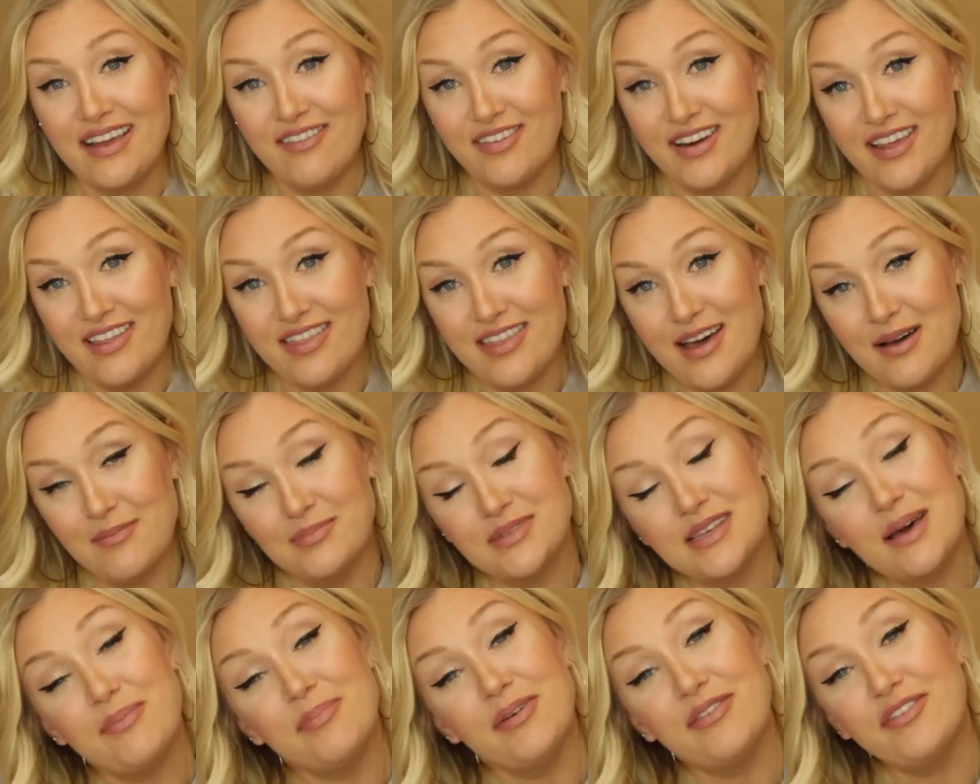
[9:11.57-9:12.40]
Give it a
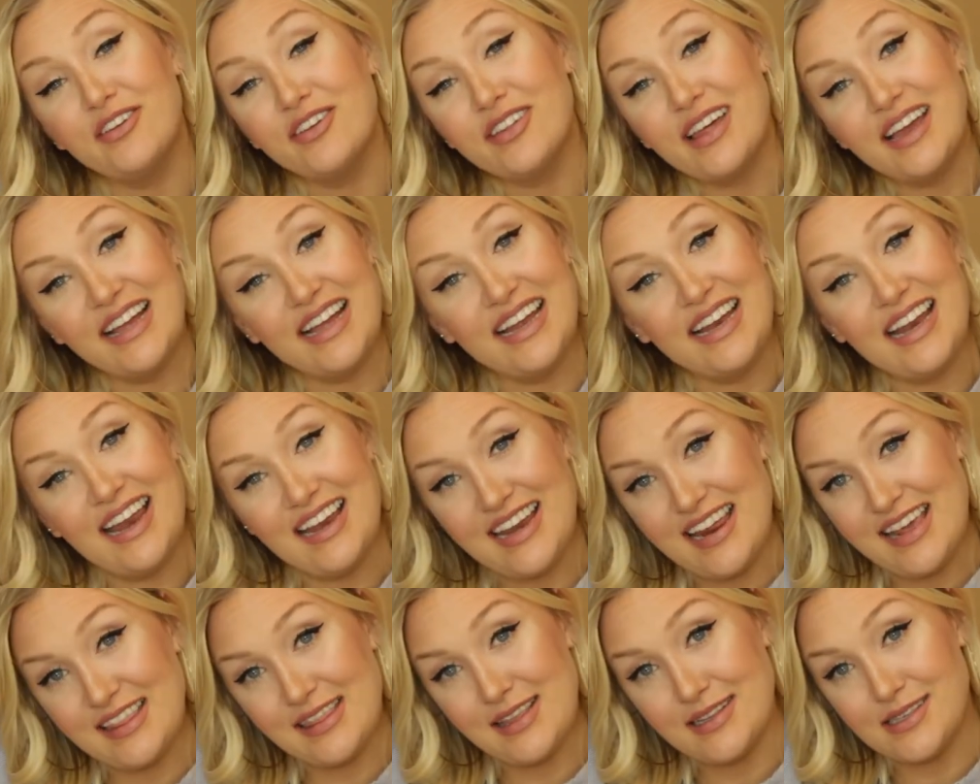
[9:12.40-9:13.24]
thumbs up if you like it,
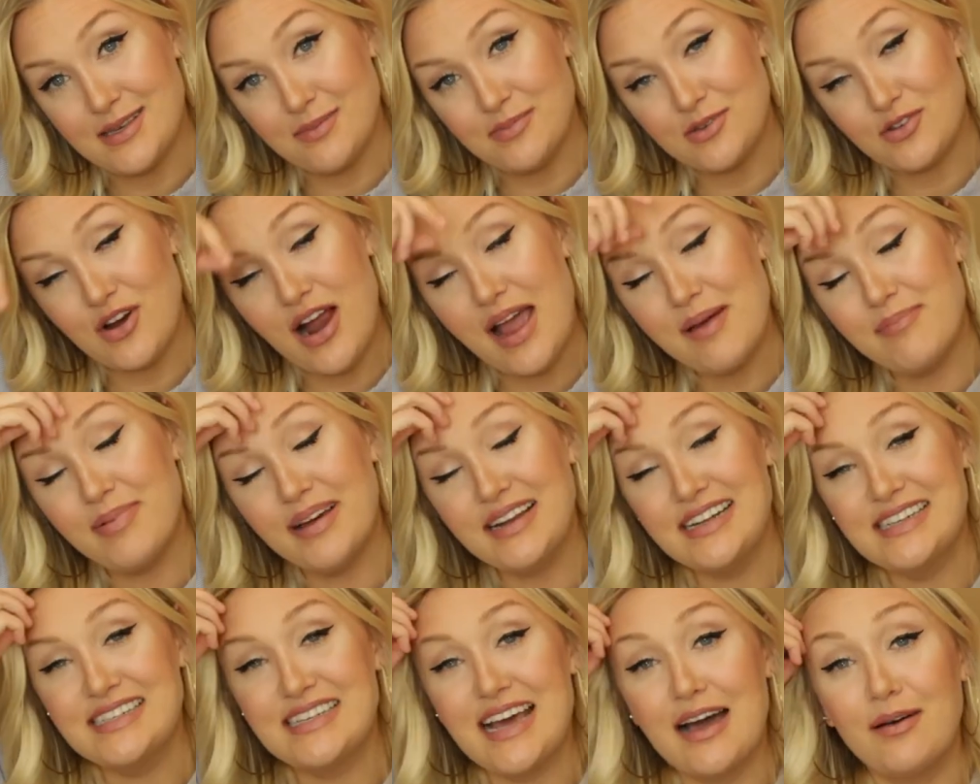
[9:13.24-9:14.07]
and hit the subscribe
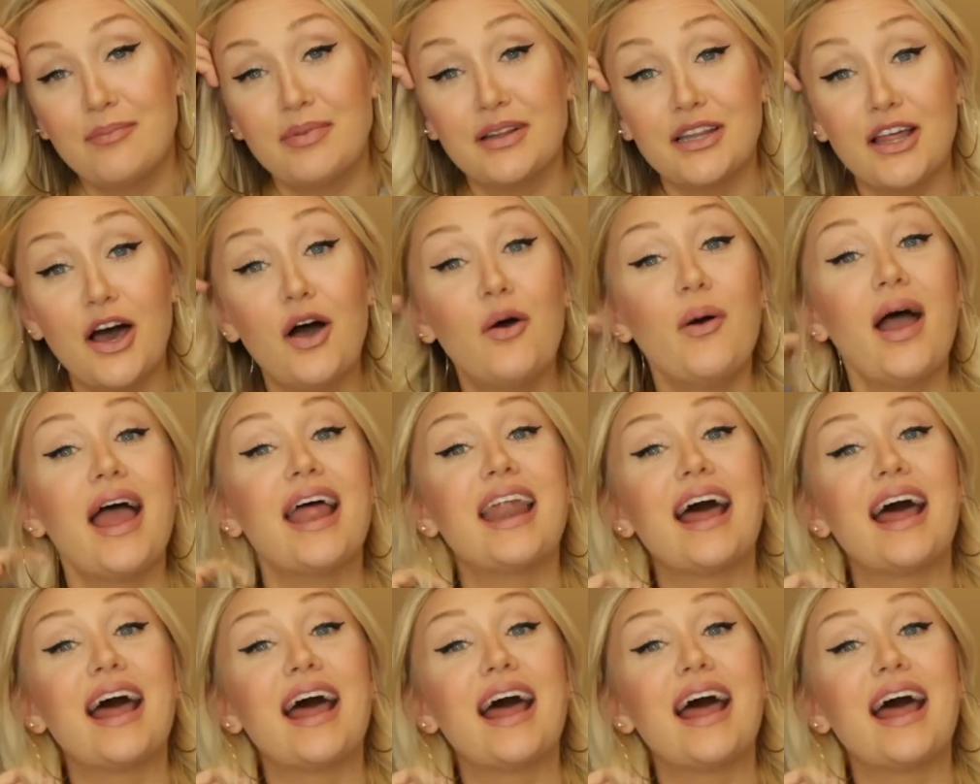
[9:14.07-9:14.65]
button down below,